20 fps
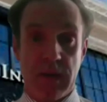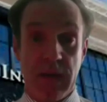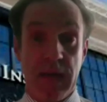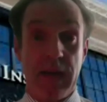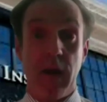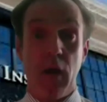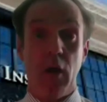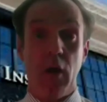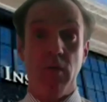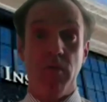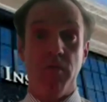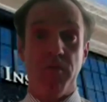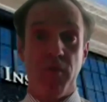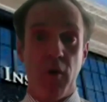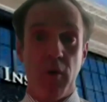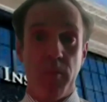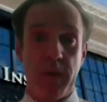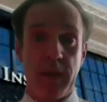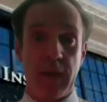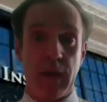let alone
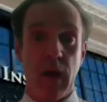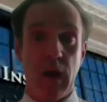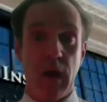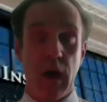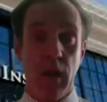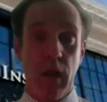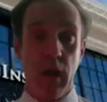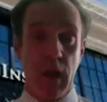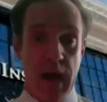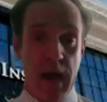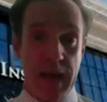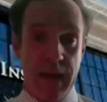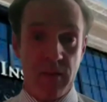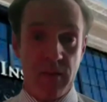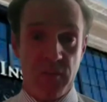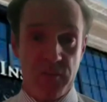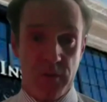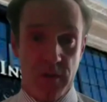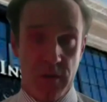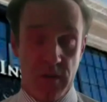forming
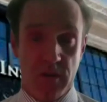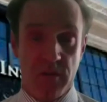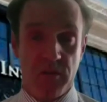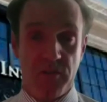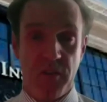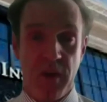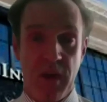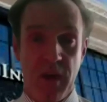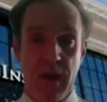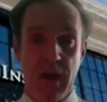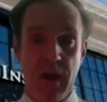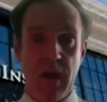alliances